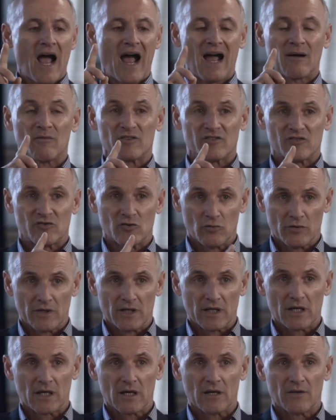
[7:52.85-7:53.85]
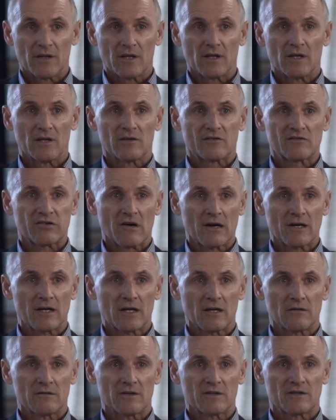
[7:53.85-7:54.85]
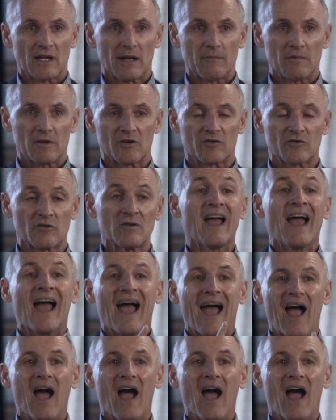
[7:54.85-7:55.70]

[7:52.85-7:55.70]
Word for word: I was doing the Tranio and the Taming of the Shrew,